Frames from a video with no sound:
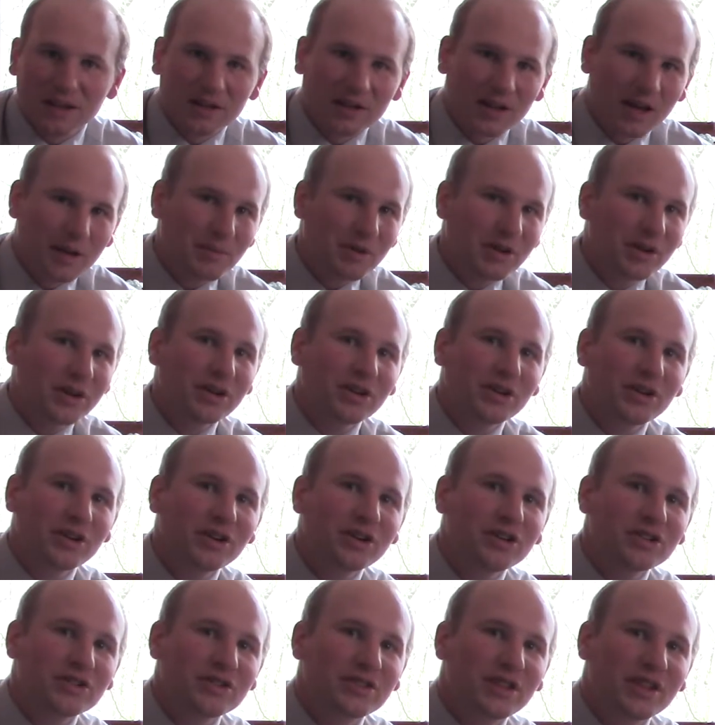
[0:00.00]
Now I'm going to
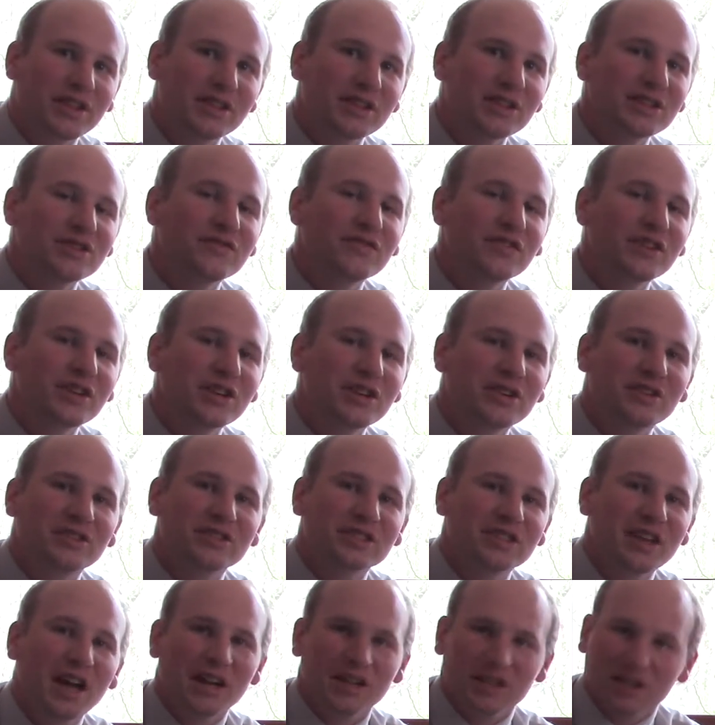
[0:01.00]
encourage you that this video
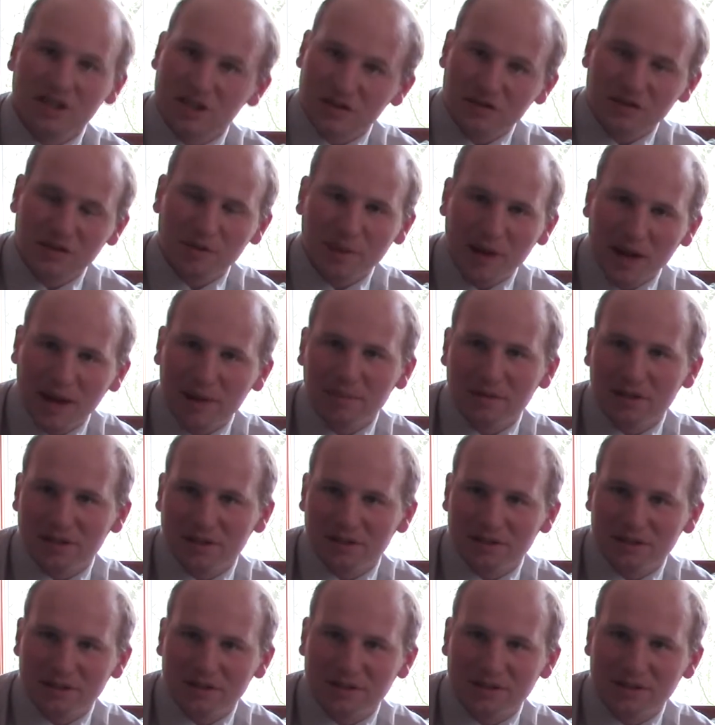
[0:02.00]
is not just for
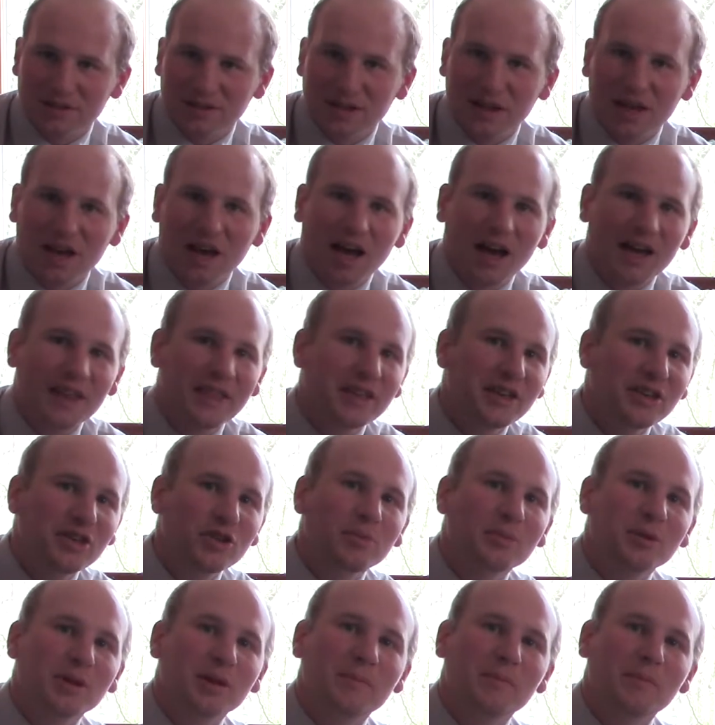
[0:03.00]
Baptists. I think
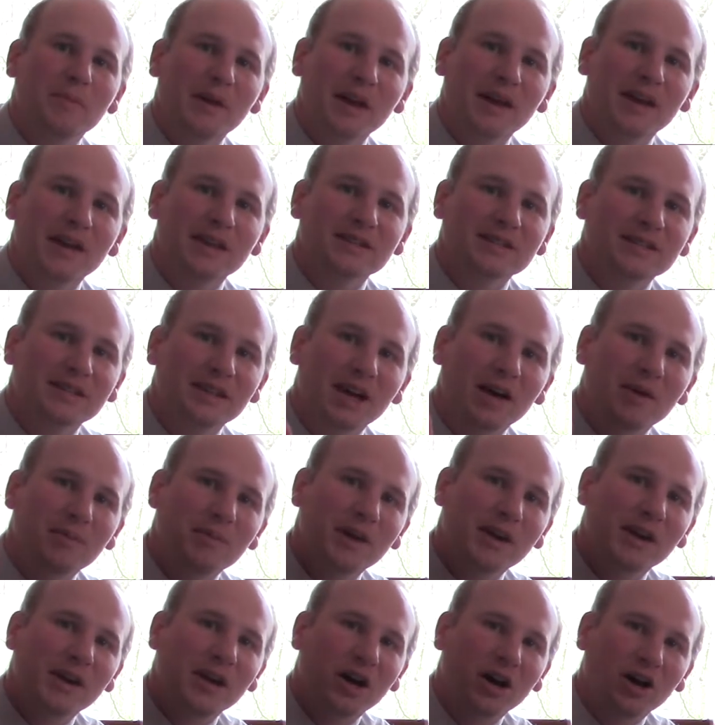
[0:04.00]
you'll be amazed how
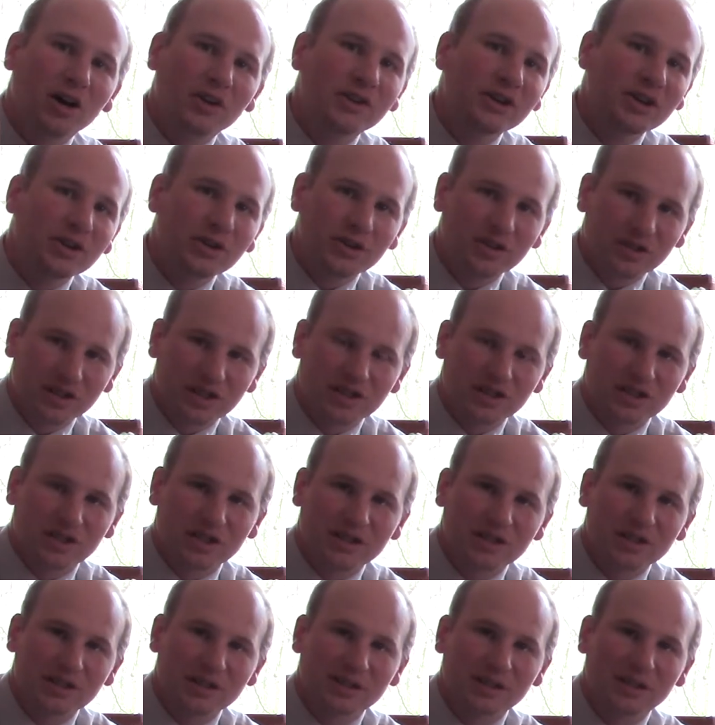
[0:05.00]
many other
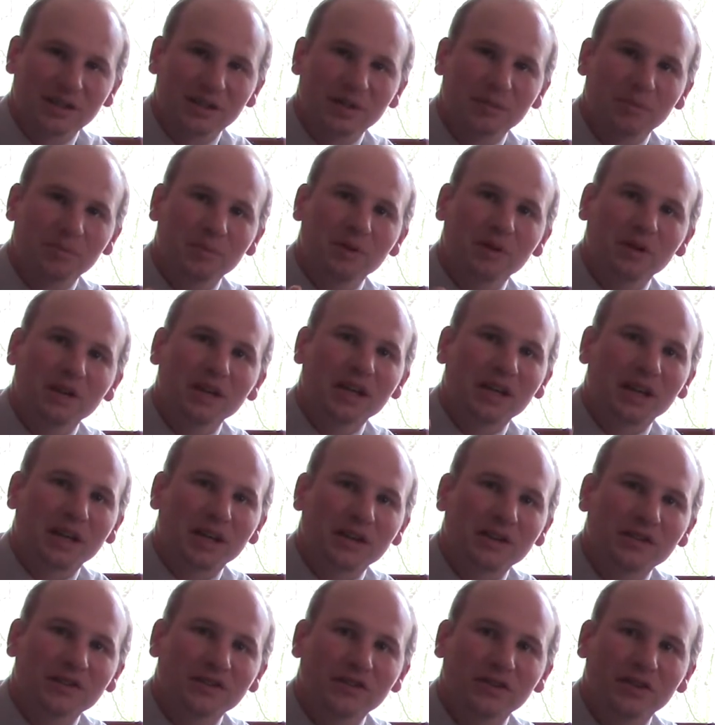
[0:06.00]
Christians
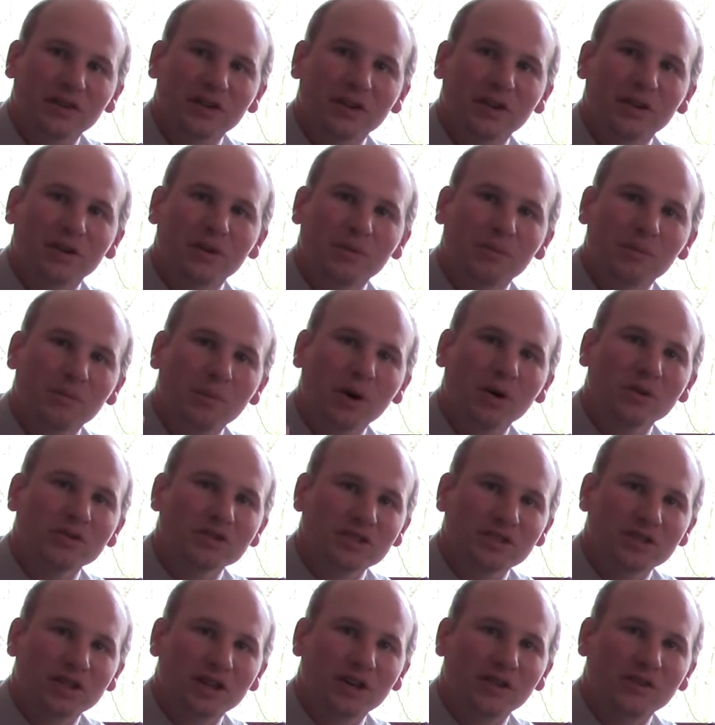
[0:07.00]
believe,
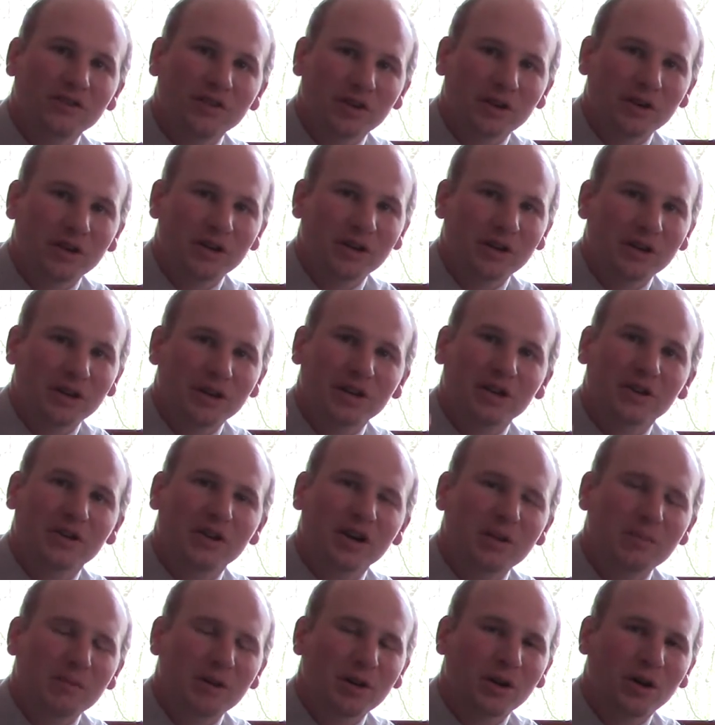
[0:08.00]
most of, or in
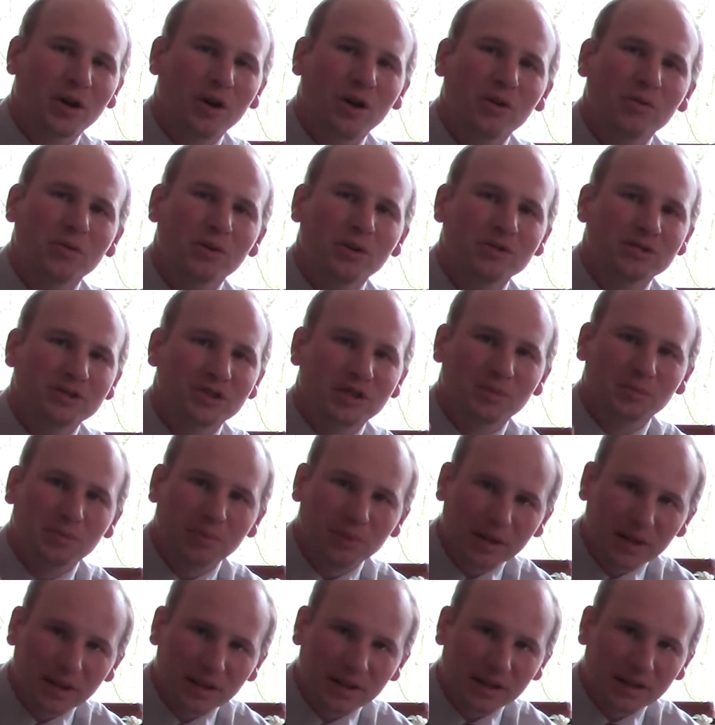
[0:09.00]
agreement almost
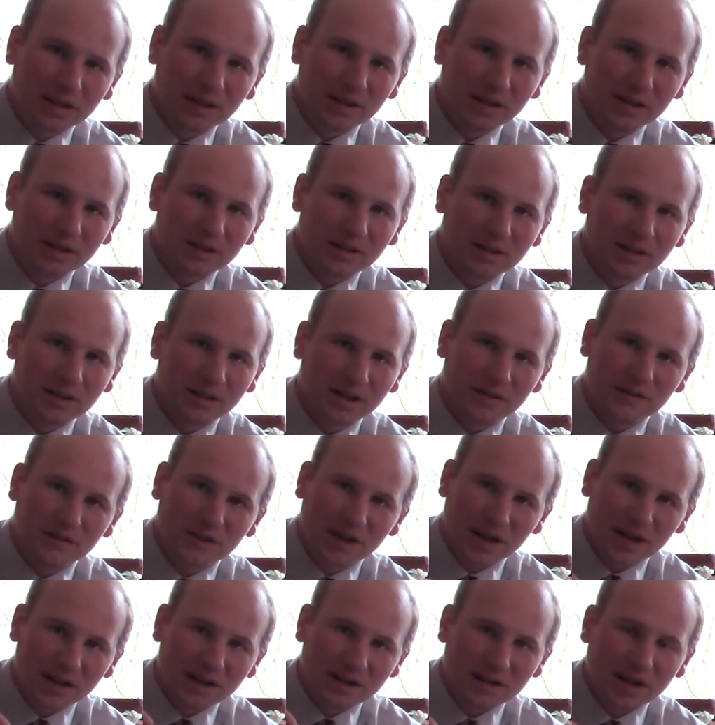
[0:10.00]
completely, if
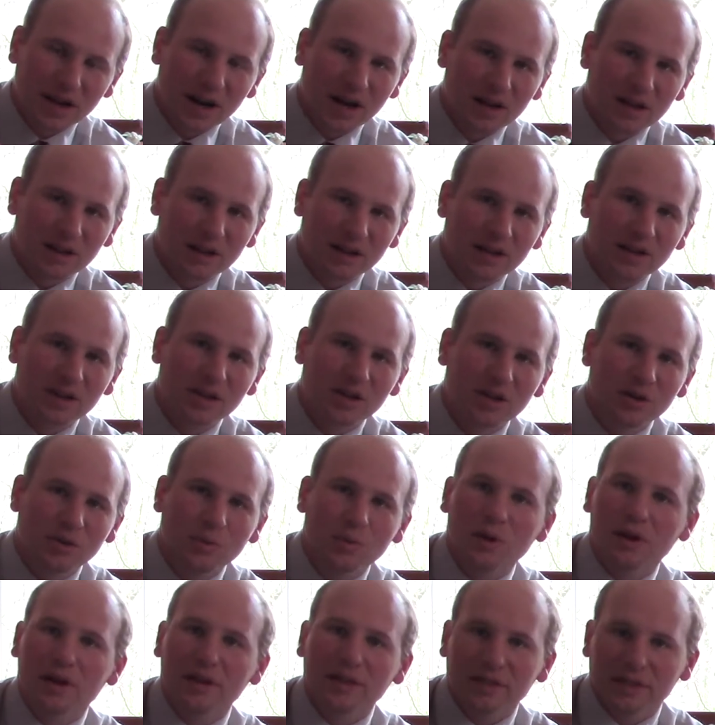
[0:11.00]
not entirely,
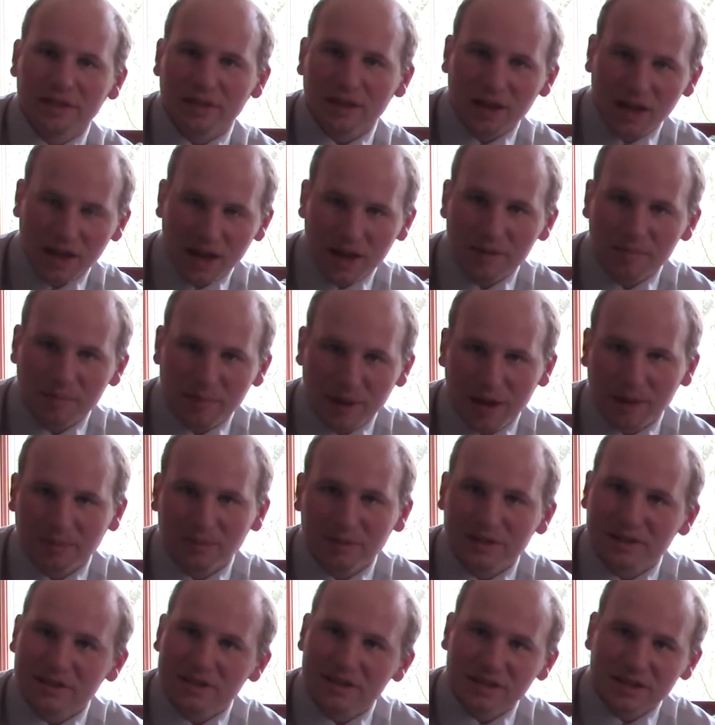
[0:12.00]
with the 8
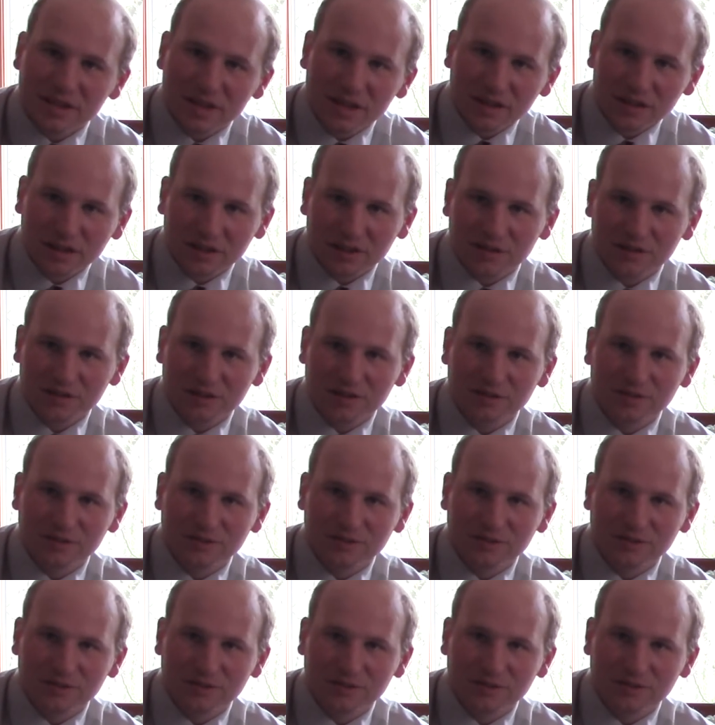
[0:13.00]
Baptist distinctives.